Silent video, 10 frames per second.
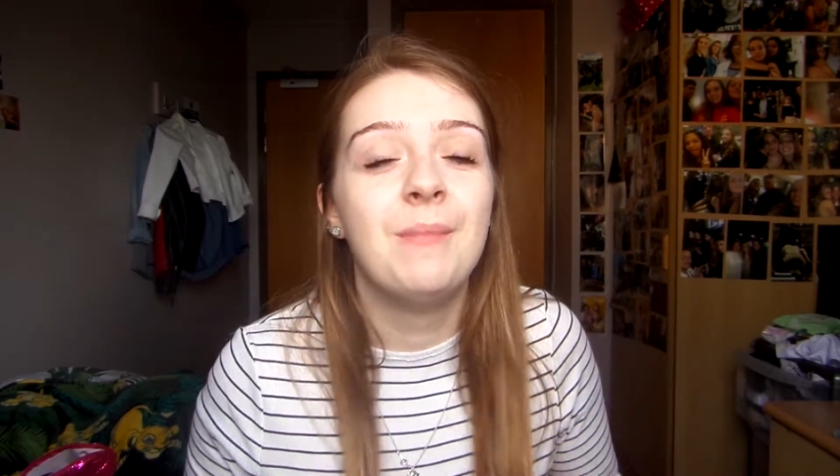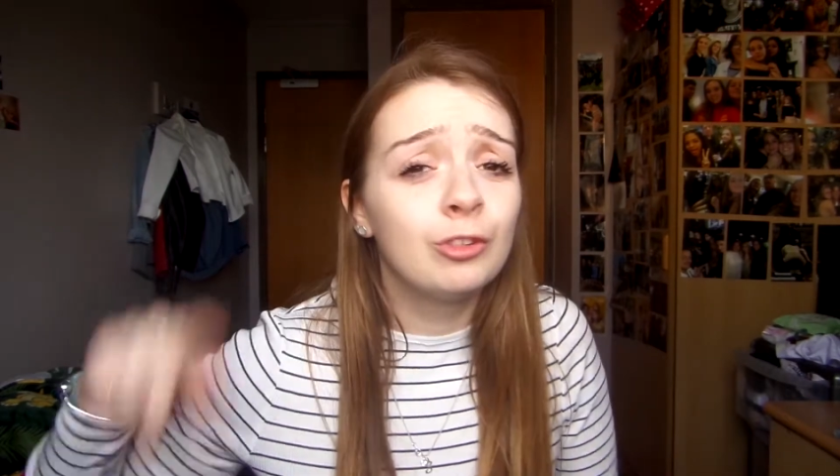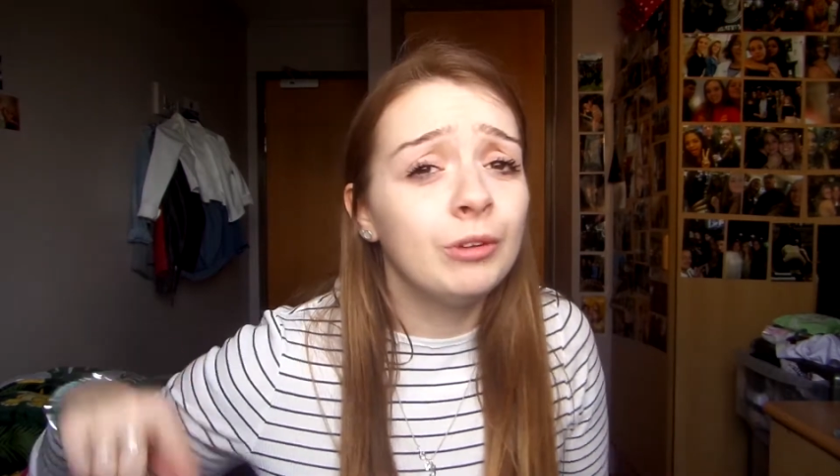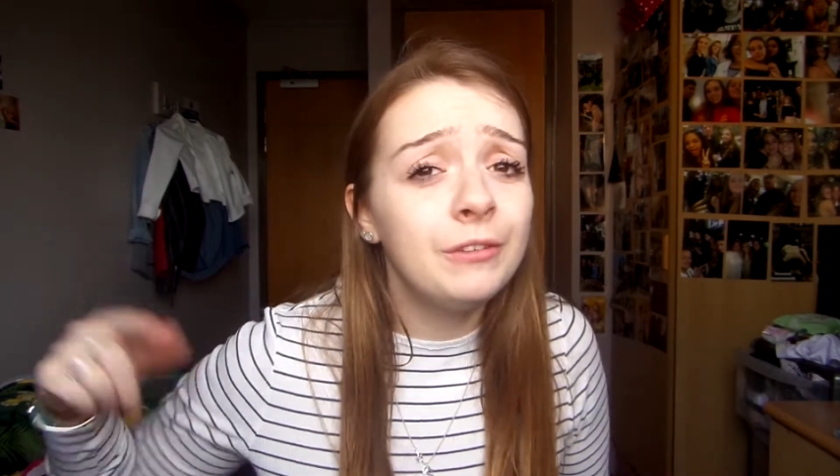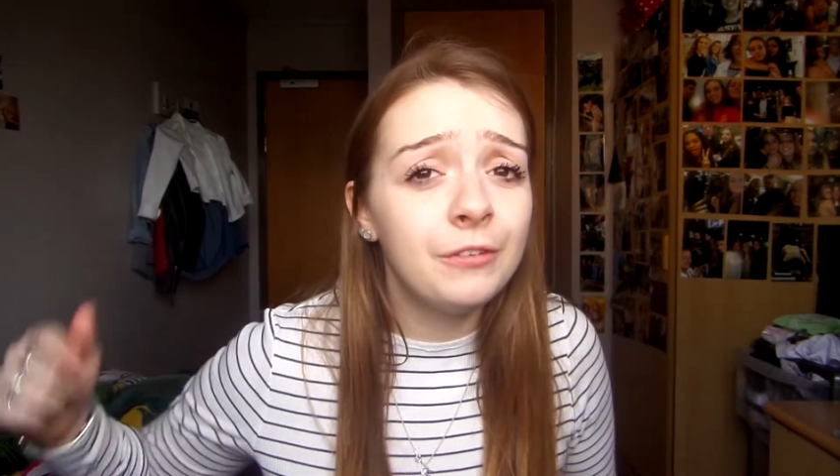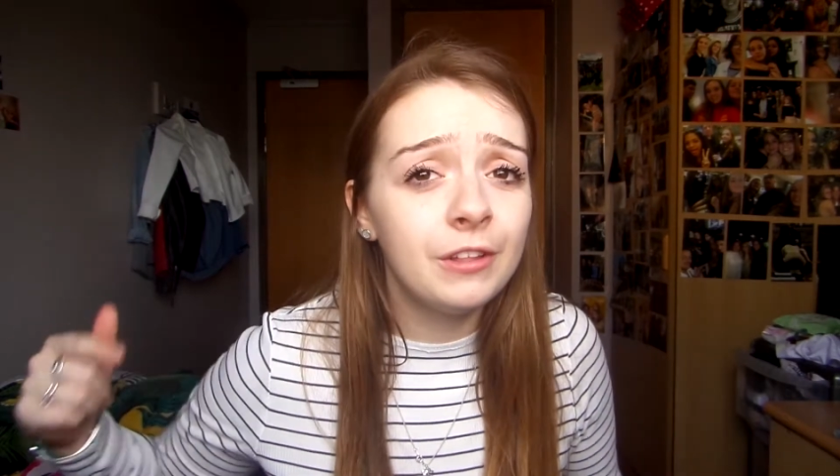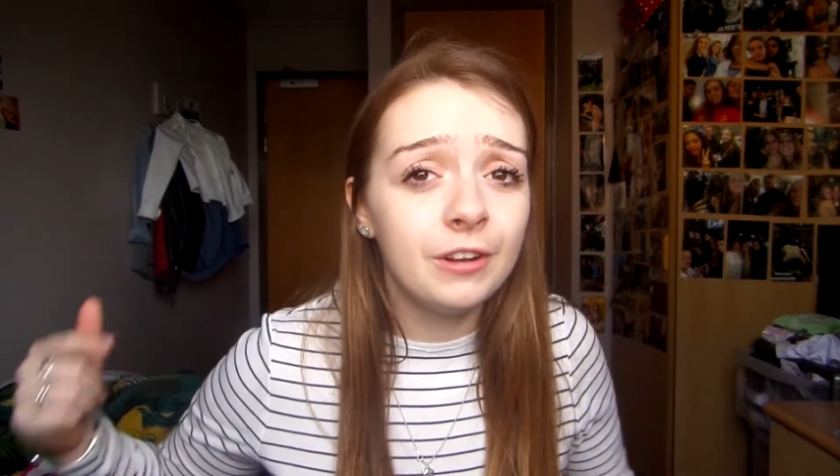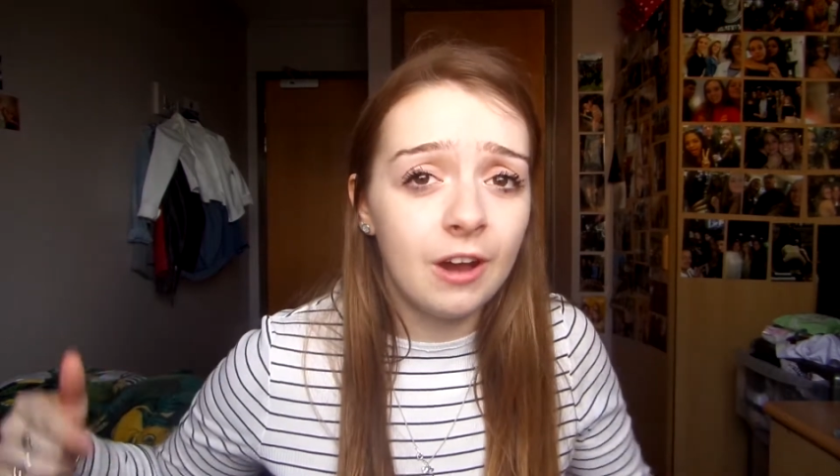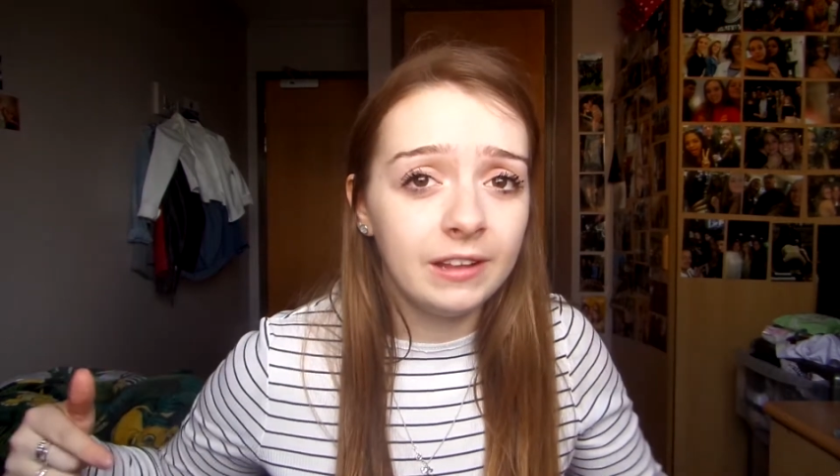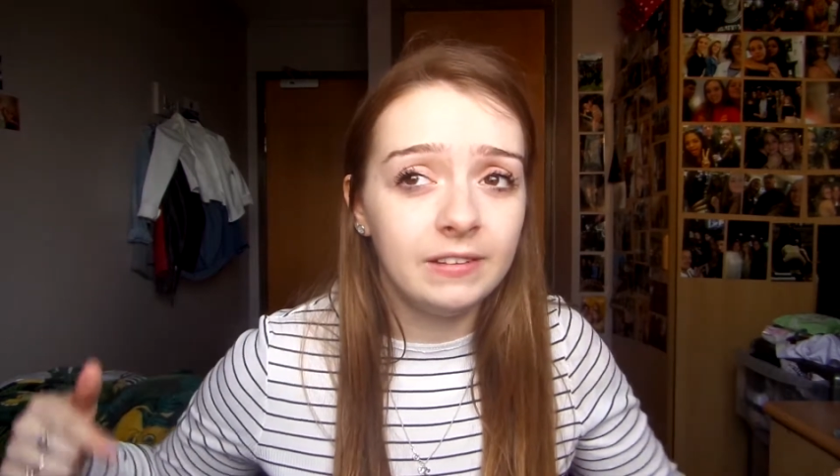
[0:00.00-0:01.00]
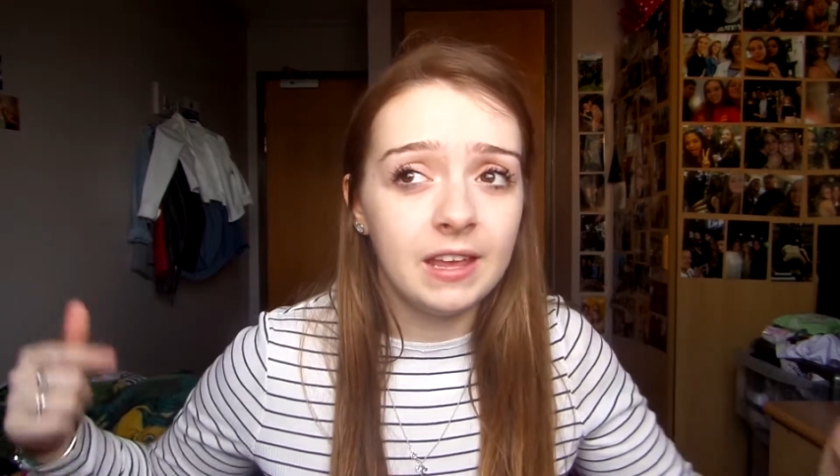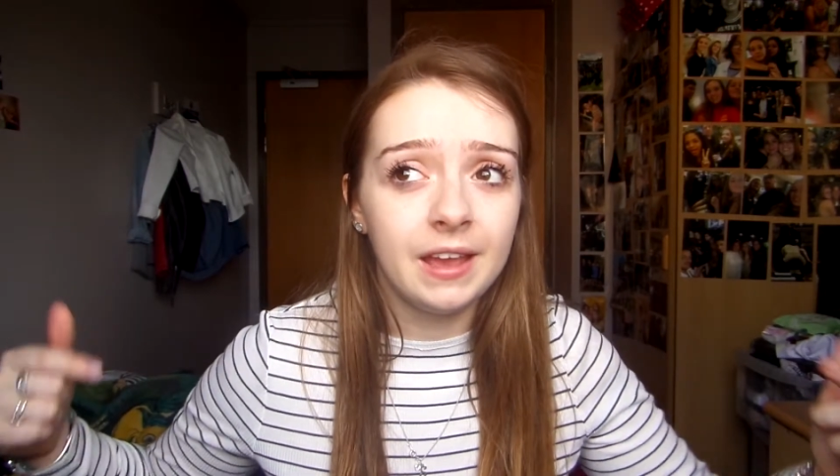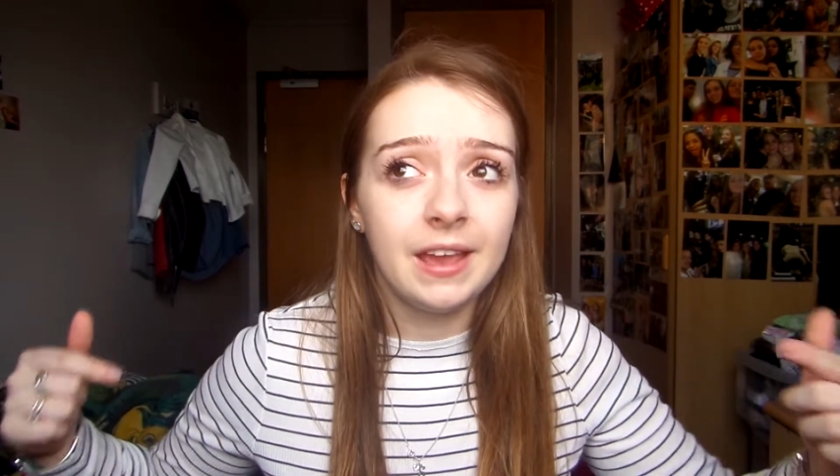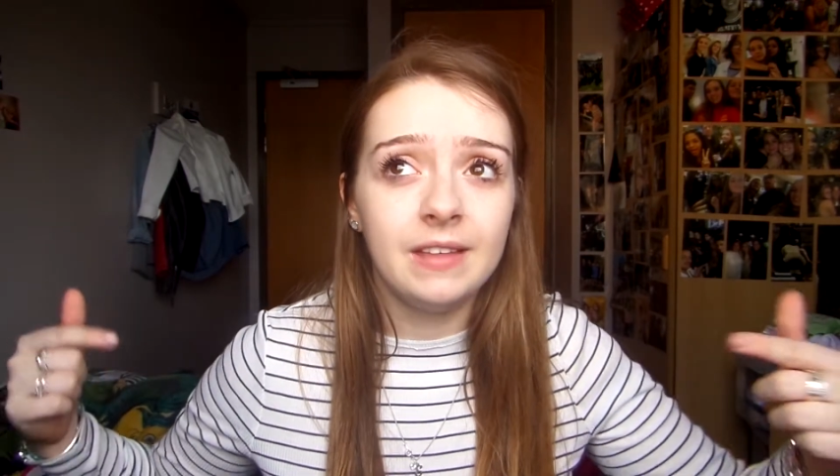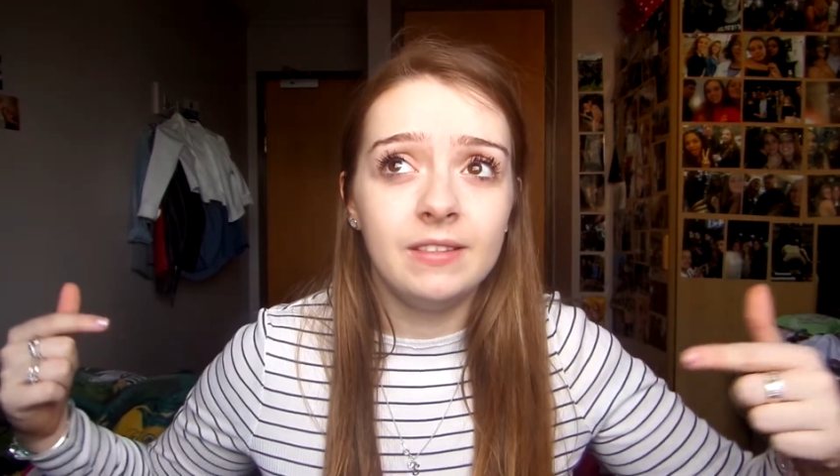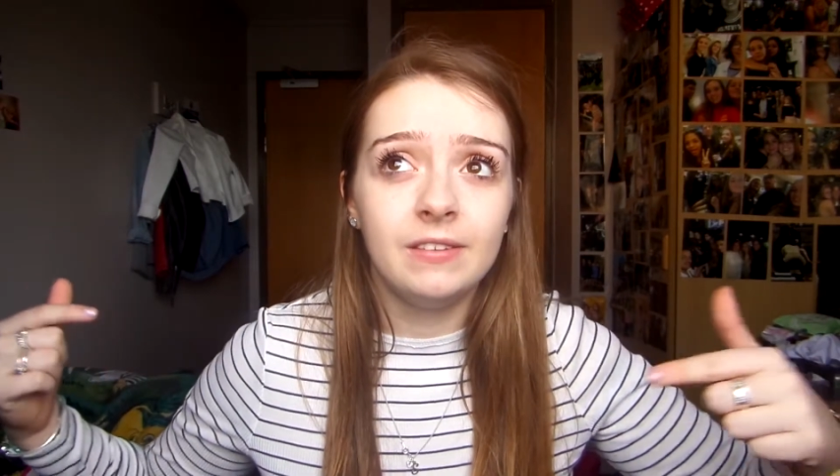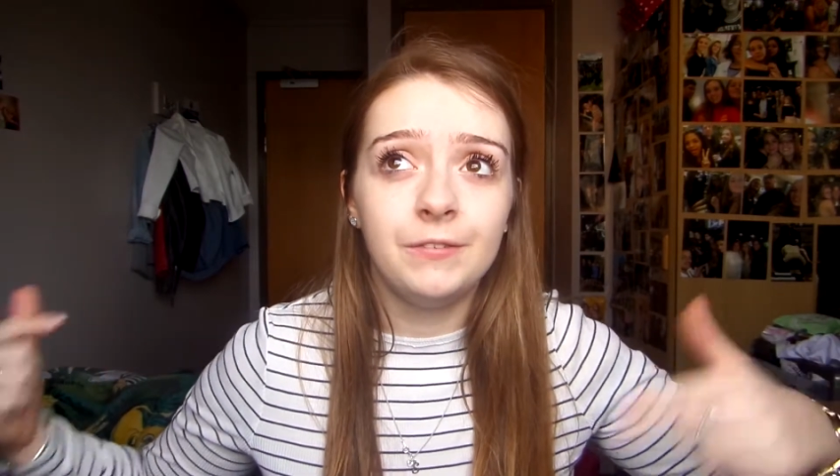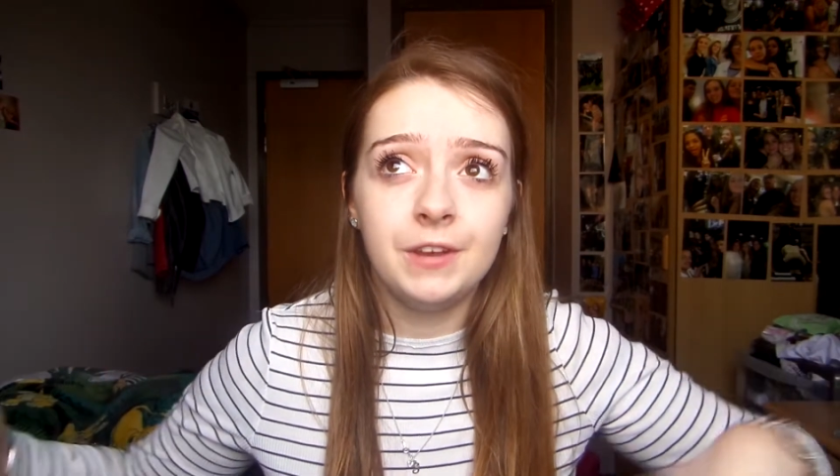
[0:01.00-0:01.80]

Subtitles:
Sorry for the lighting in this